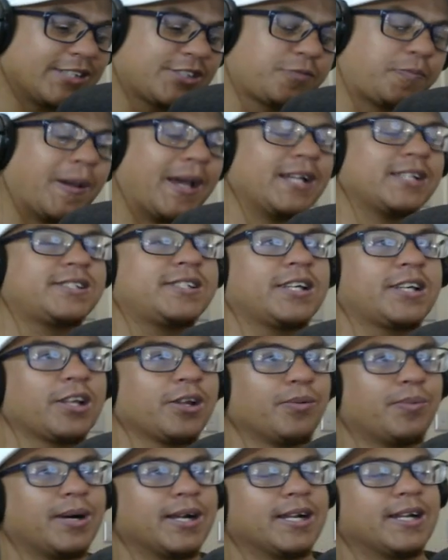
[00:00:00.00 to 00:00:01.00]

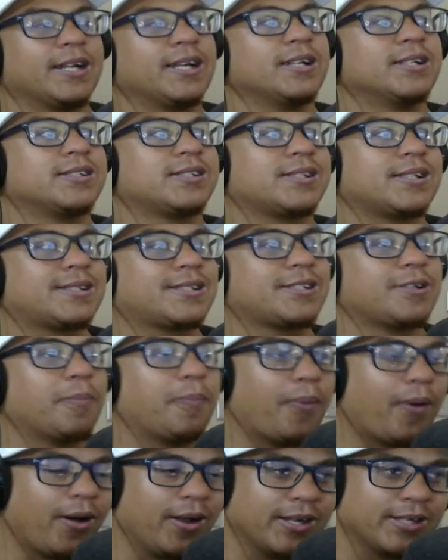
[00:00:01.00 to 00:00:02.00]
basically what it is. It's the
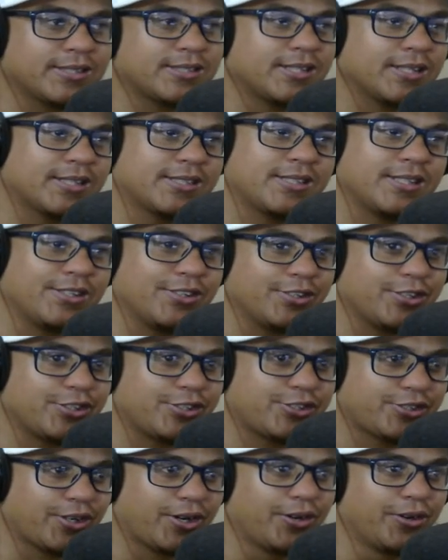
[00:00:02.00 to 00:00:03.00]
politics in the
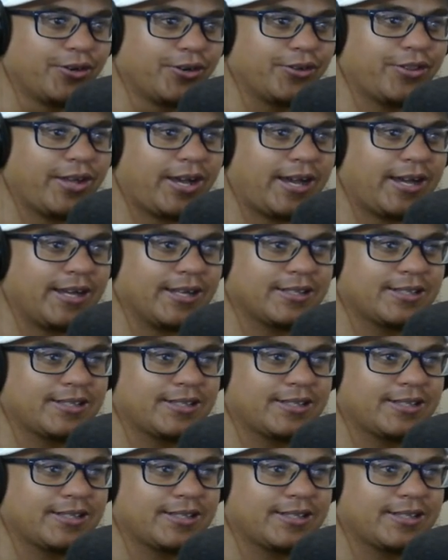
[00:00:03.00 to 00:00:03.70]
show that